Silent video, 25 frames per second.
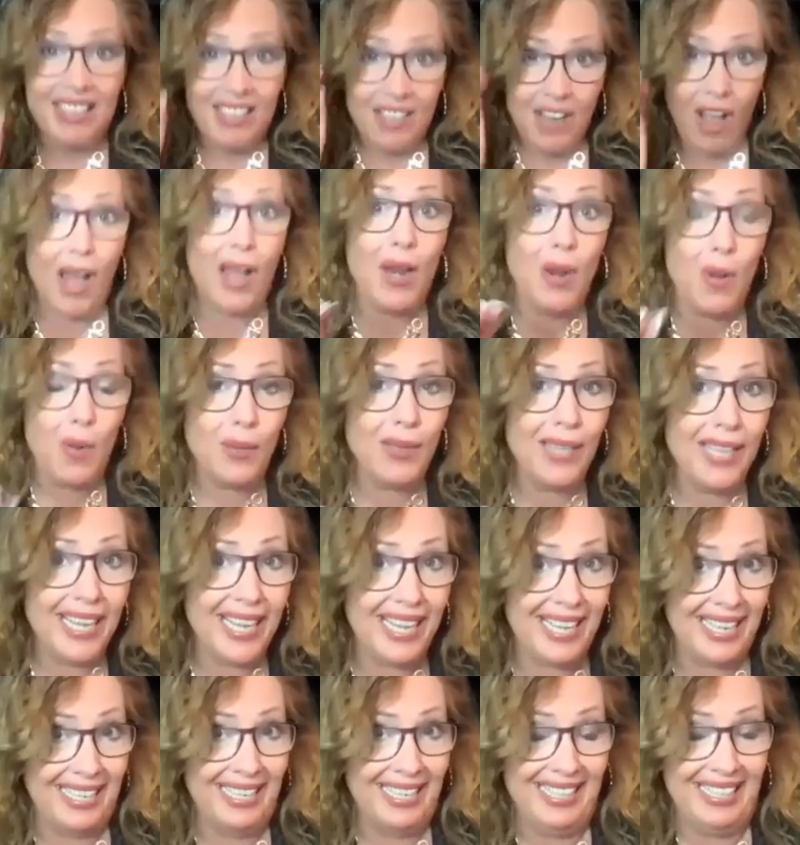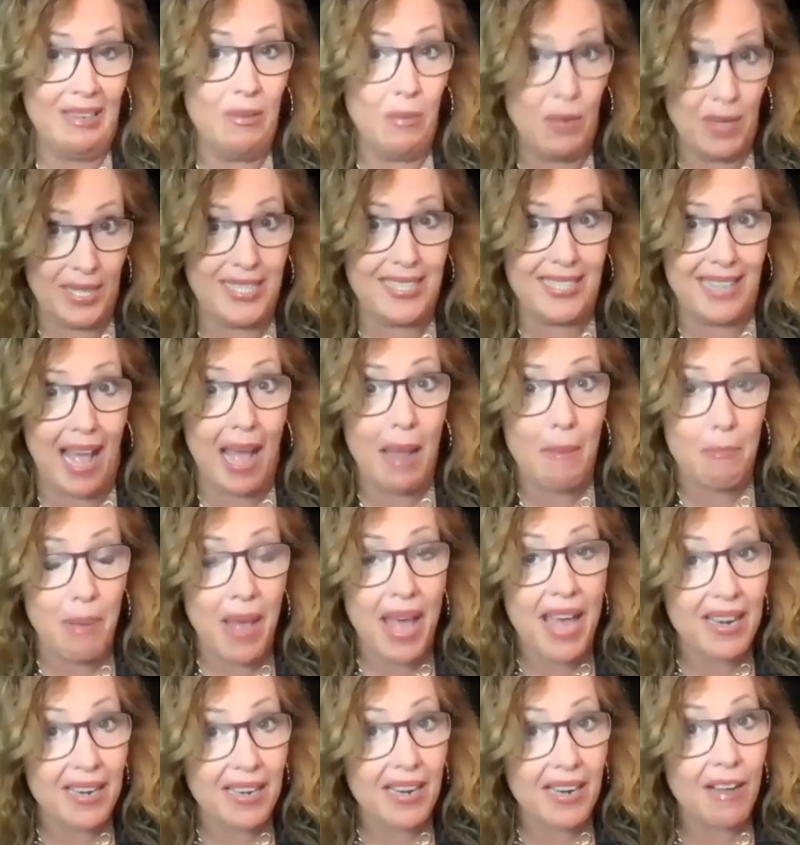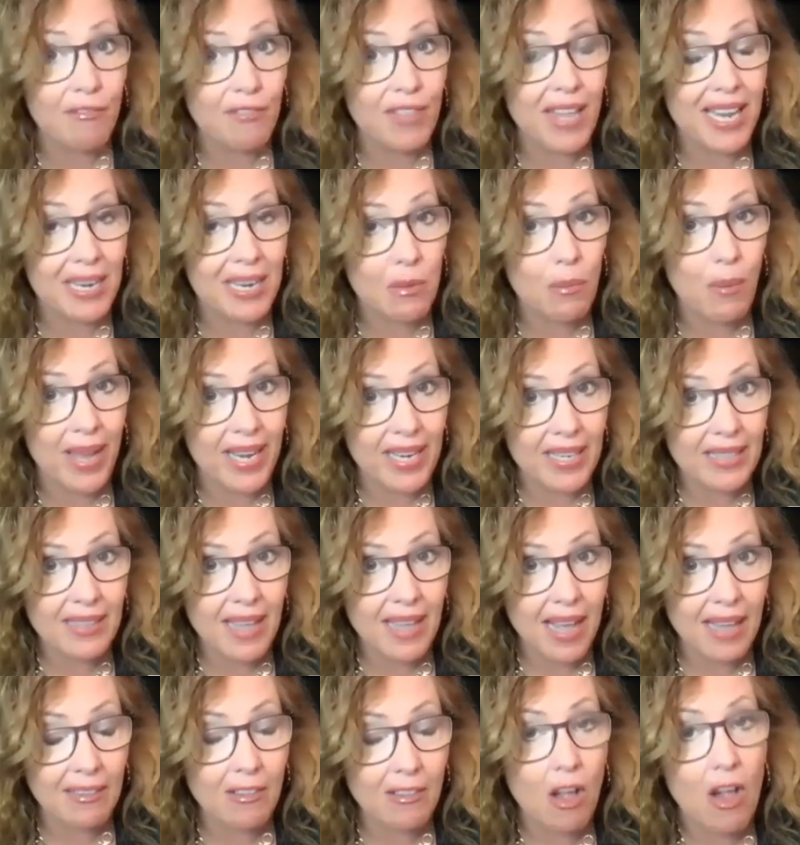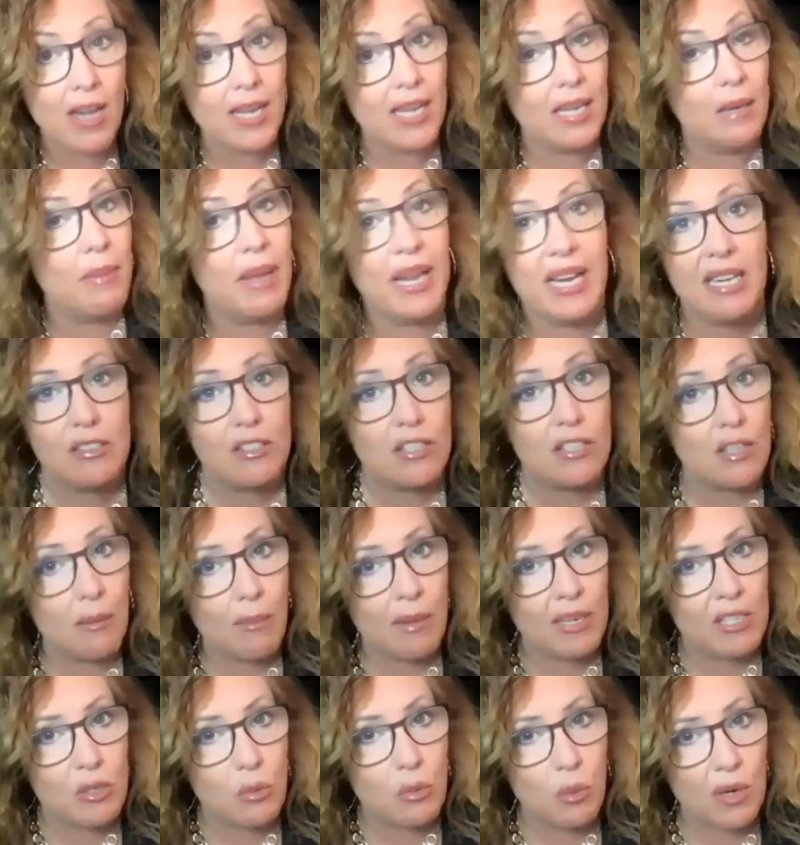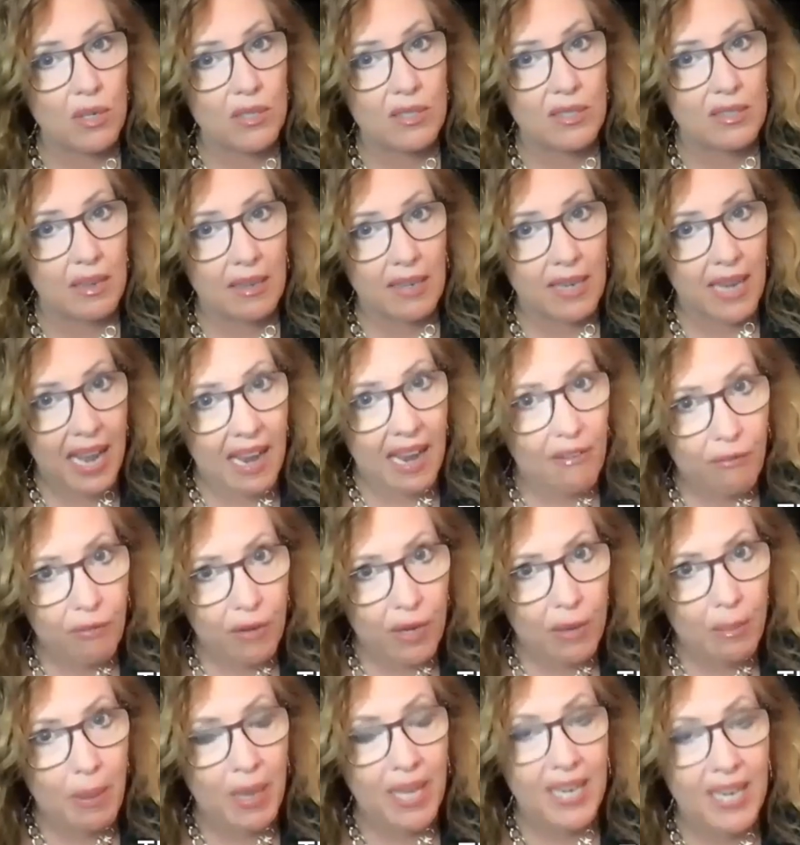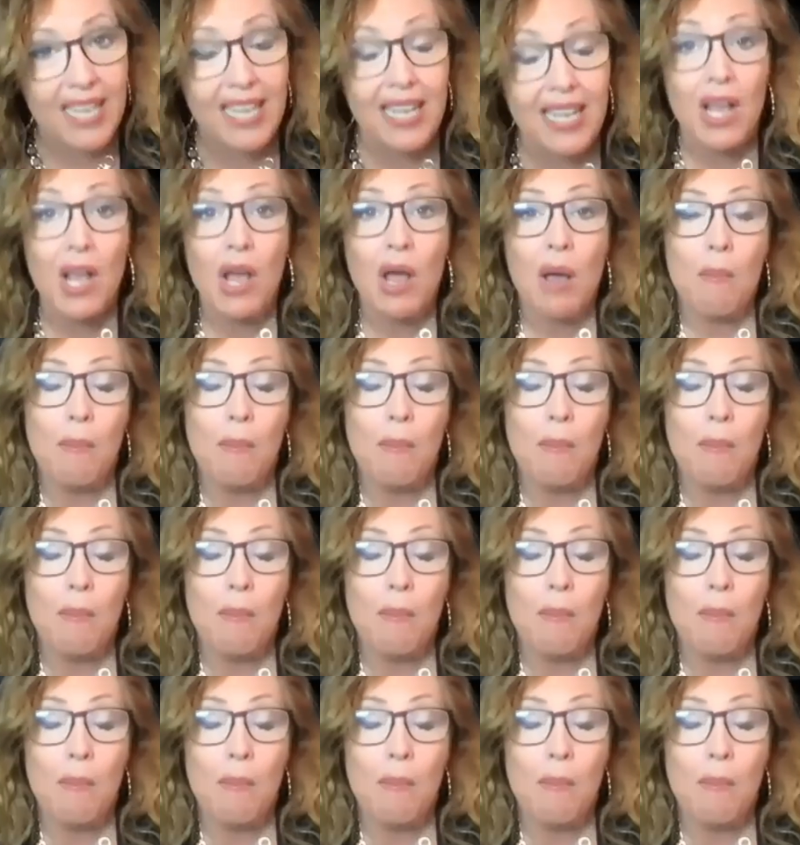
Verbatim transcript: Not only was that bad enough that he waited that long and made it so much worse on everybody,